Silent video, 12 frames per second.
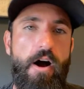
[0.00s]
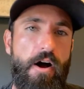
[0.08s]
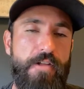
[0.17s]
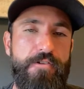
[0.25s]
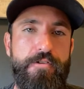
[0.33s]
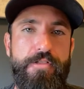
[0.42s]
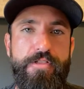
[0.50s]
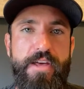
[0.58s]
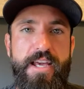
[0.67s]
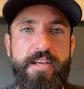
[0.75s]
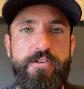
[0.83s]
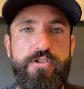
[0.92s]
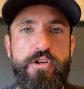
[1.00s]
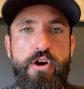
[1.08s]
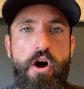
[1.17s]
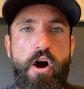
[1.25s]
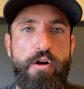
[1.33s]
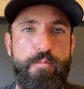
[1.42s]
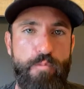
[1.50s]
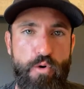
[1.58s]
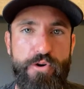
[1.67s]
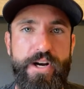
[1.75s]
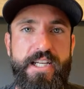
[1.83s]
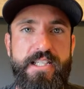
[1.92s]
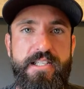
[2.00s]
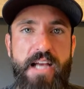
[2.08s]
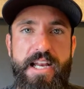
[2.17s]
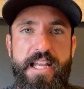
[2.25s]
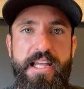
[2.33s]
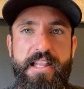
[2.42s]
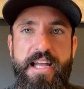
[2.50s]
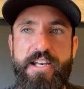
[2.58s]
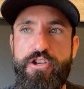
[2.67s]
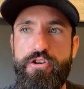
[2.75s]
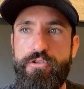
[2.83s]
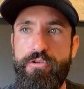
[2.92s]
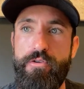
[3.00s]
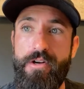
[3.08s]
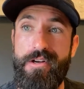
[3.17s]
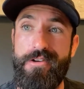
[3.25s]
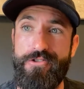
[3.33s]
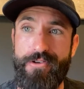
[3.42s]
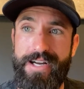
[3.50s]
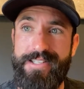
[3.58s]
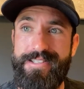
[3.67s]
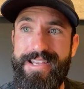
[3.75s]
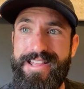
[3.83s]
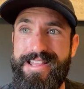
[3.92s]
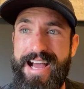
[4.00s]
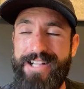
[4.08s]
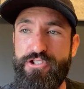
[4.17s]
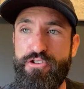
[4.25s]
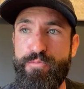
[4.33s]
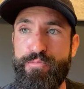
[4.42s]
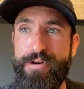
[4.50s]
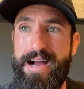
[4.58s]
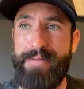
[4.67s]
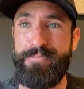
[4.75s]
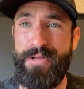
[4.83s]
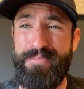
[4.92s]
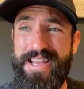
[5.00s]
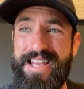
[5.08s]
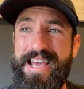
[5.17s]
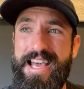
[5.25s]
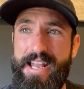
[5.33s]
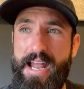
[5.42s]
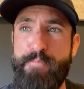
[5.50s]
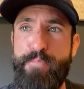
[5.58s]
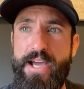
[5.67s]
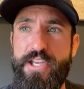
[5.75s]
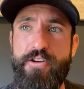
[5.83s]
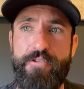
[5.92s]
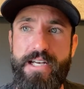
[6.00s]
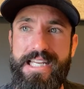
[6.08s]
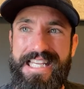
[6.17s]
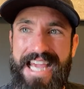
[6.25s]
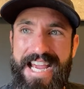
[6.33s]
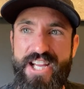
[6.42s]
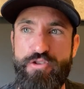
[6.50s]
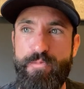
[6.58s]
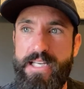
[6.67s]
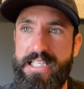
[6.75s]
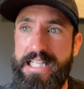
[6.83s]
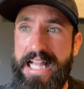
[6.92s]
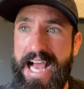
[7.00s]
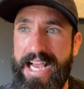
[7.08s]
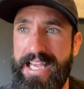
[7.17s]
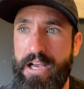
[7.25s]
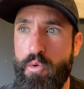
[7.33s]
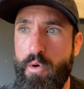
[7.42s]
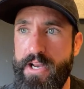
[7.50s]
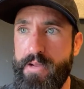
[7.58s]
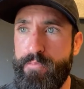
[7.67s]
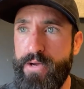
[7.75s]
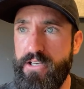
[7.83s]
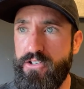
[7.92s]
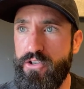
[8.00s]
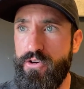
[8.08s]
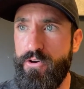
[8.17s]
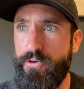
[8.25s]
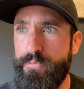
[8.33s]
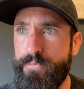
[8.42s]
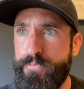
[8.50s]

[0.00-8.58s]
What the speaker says: Other things are more exciting than you. So I'd say that's your problem. And I bet your engagement is lacking quite a bit too.